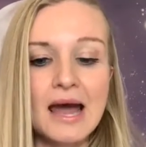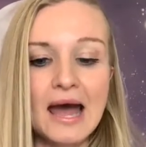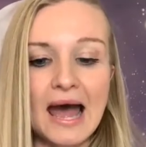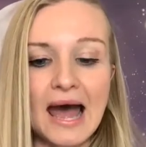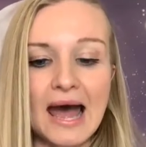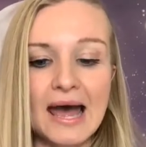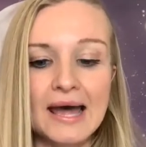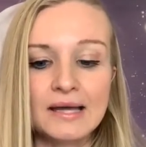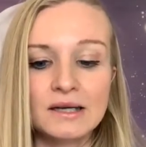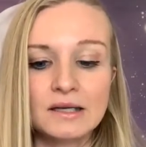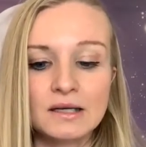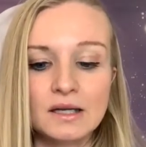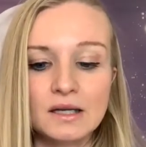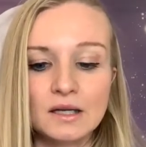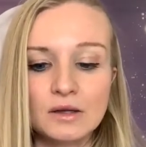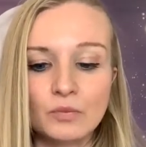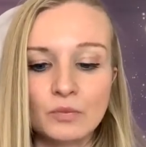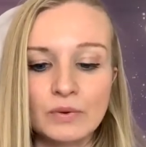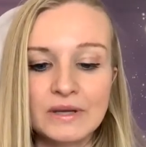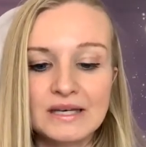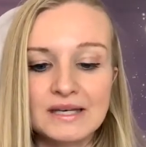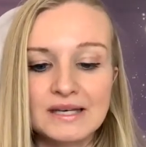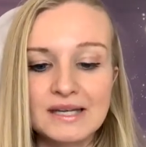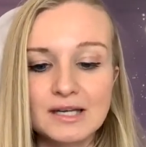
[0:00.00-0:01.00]
And
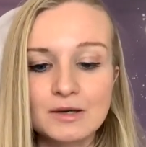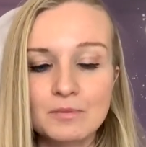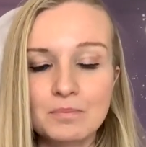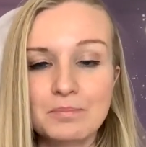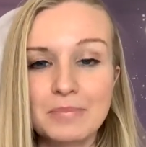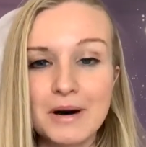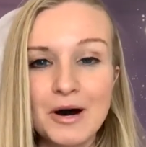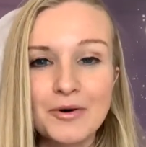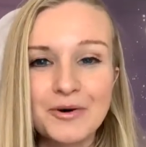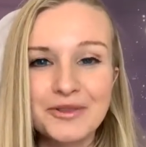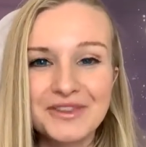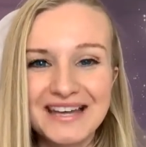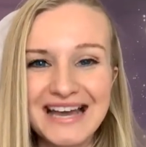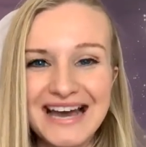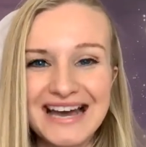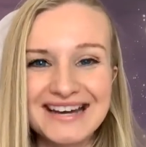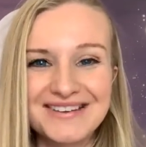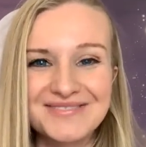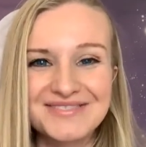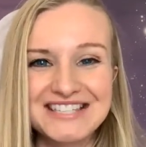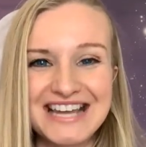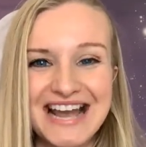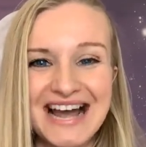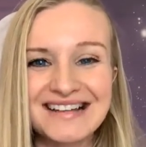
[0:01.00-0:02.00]
we need both kind
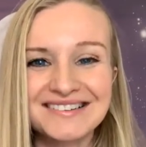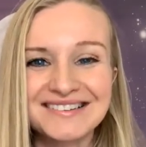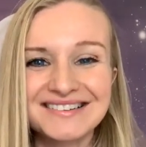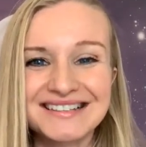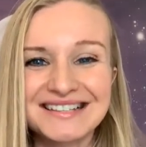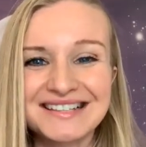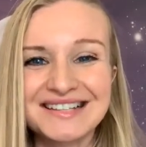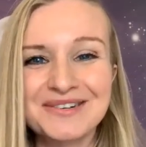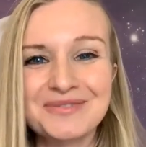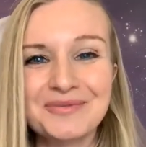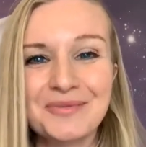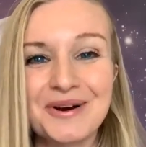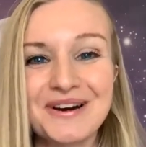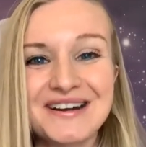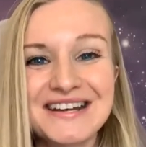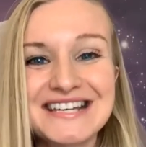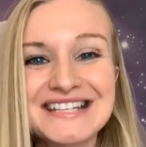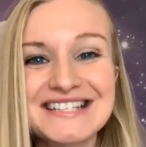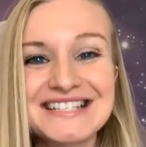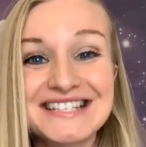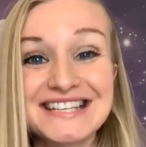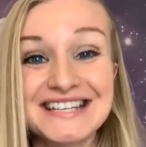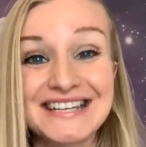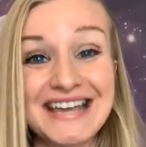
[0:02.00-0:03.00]
of dancing and
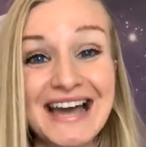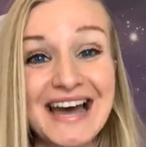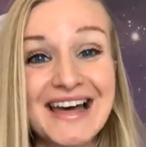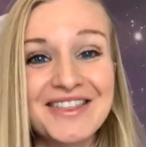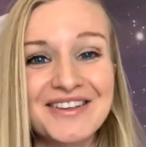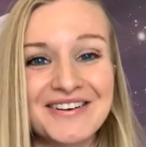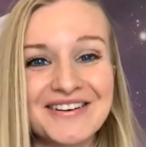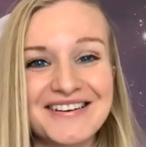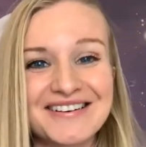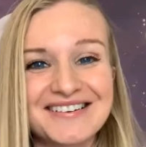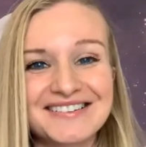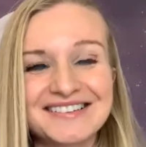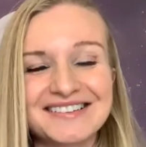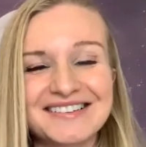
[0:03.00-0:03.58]
working together.